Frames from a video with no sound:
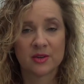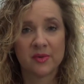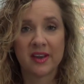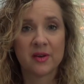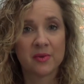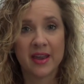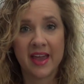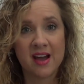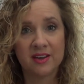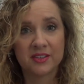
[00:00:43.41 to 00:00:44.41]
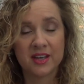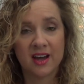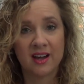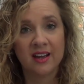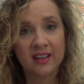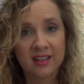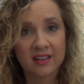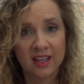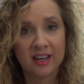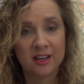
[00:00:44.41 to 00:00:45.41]
So when I run out, I
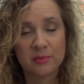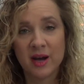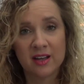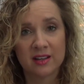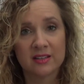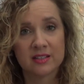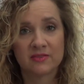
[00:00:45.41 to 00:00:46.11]
can get in a bind.